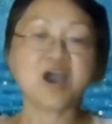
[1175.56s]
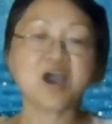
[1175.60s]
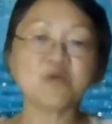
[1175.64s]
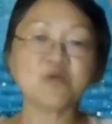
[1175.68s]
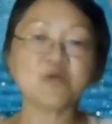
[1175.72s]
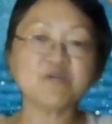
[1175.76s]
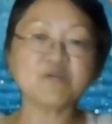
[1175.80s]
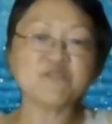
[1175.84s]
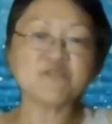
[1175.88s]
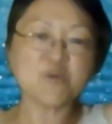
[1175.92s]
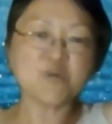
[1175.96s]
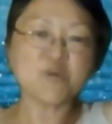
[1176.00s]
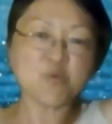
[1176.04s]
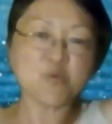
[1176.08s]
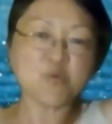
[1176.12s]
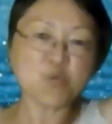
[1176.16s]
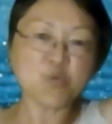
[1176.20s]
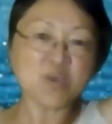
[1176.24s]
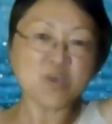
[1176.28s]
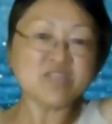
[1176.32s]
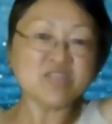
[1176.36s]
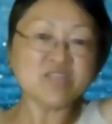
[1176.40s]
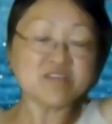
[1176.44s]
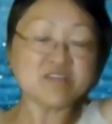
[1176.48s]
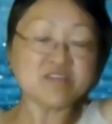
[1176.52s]
However,
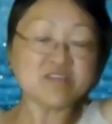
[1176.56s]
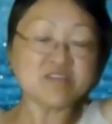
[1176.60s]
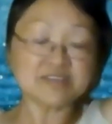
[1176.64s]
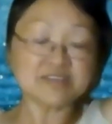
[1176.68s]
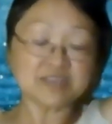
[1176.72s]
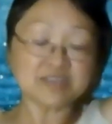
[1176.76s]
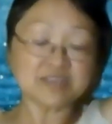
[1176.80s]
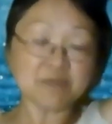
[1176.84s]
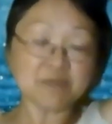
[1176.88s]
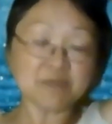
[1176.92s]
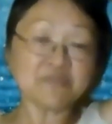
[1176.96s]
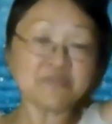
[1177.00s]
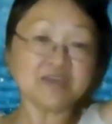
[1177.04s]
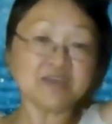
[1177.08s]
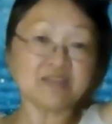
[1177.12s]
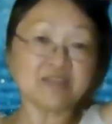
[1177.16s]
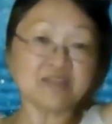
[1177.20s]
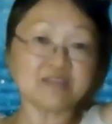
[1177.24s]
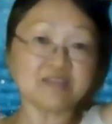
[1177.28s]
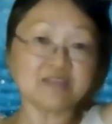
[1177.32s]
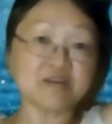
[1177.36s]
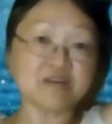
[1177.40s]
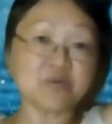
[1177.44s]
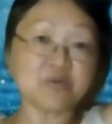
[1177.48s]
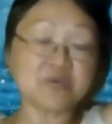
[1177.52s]
when there's
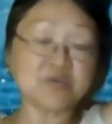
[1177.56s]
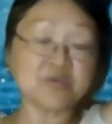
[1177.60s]
something there,